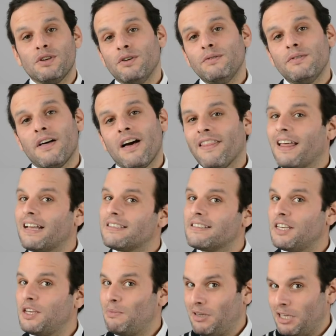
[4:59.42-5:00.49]
So
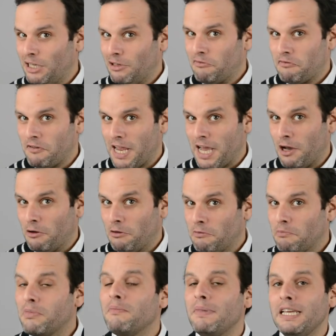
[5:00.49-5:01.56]
that's going to be it for now,